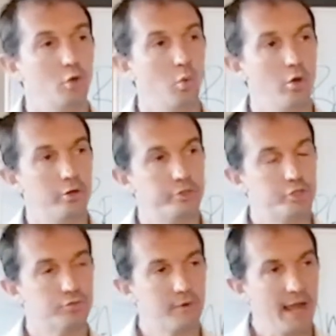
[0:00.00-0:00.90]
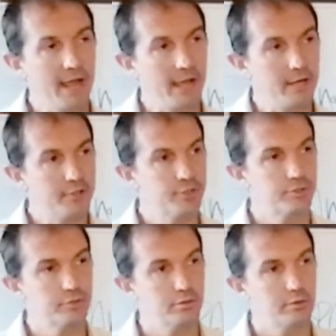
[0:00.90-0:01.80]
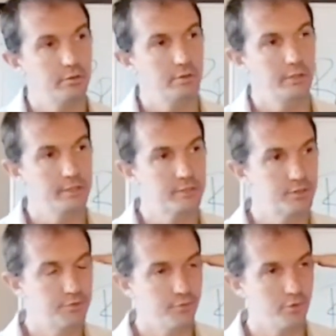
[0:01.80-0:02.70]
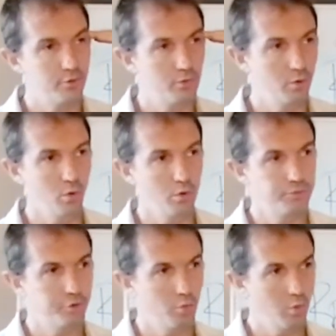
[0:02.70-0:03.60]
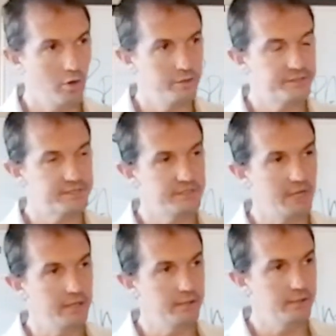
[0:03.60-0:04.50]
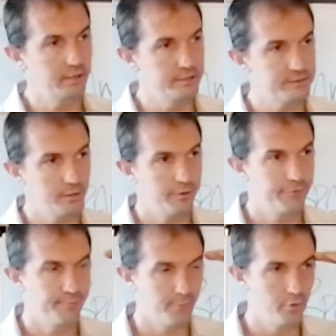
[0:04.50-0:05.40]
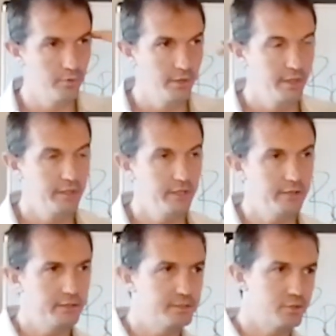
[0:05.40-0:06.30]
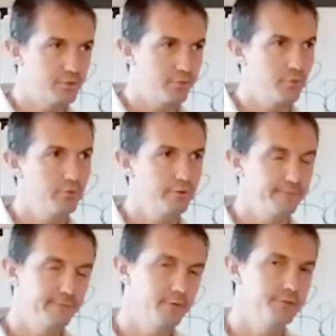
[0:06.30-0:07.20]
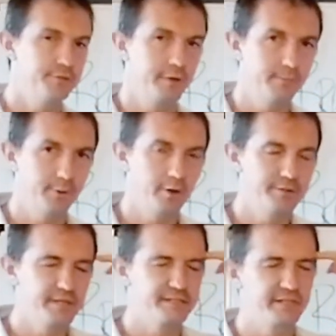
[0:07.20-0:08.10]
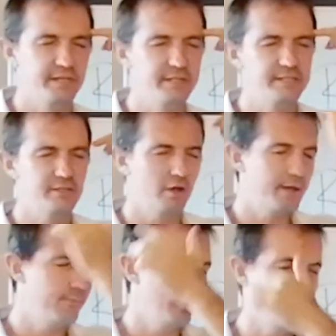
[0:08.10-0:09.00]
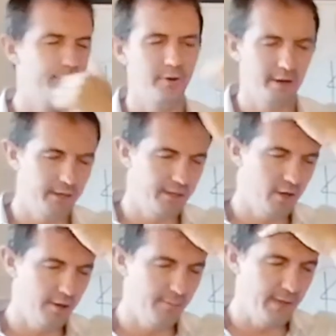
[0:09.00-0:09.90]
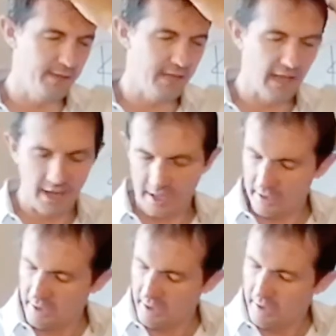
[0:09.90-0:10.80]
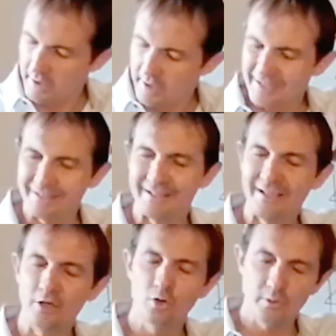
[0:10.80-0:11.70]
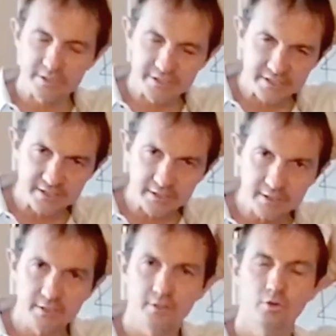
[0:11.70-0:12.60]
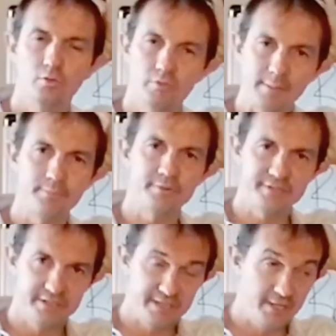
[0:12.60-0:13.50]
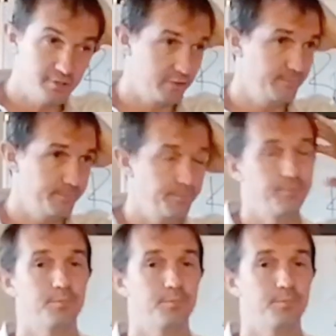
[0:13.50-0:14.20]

The word trash gets through, or the word snake gets through. It gets through the filtering process, and inside my brain I make a linguistic representation.